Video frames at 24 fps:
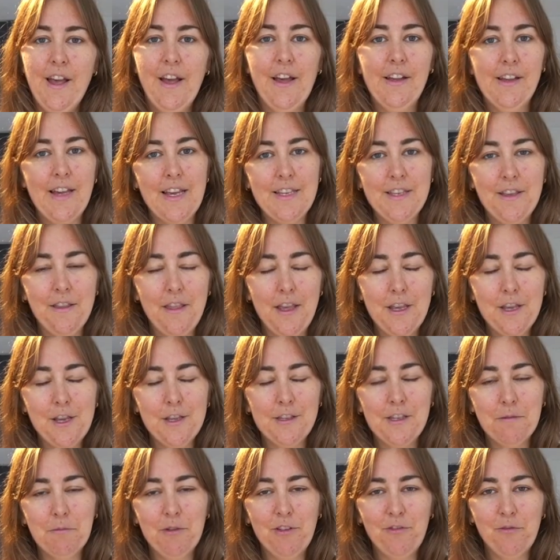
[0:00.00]
Okay, so thank you
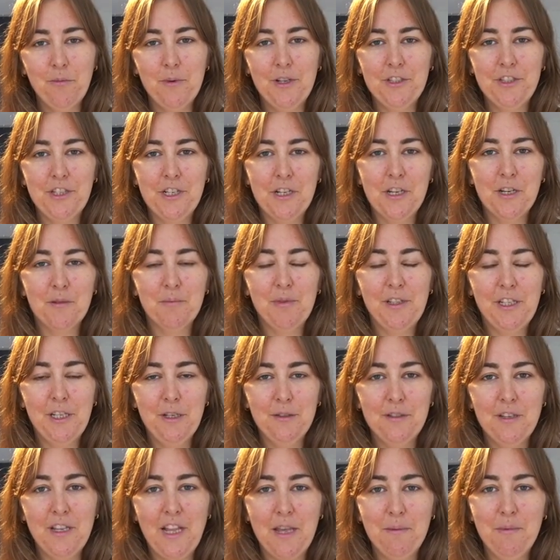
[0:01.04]
so much for watching.
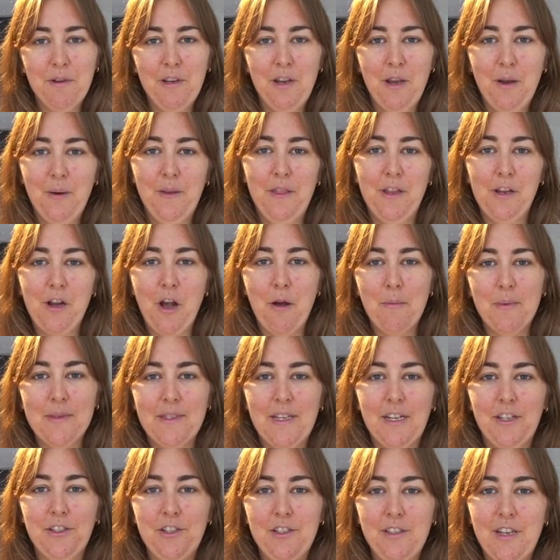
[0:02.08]
Please do let me know in the comment
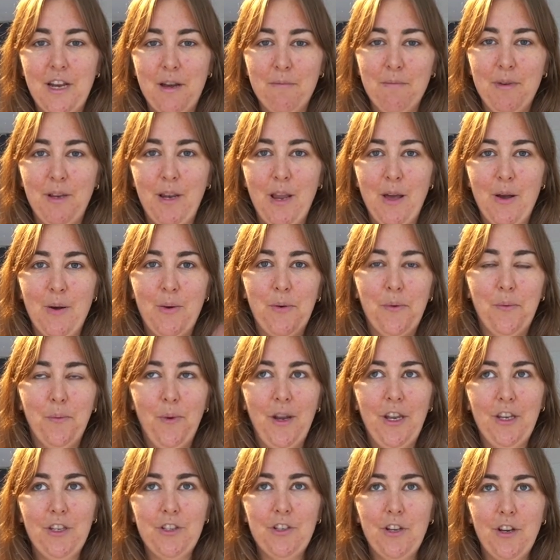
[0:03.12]
section down below
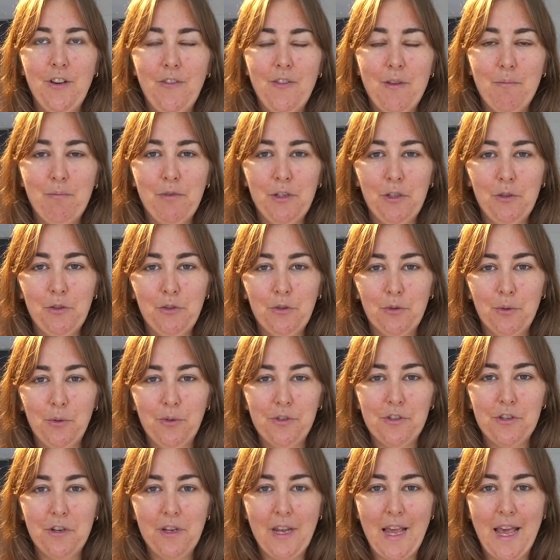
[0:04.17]
which of the blue
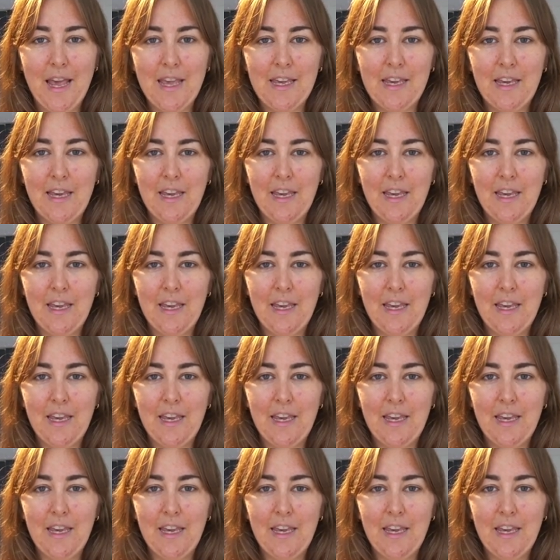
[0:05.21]
shorts you like,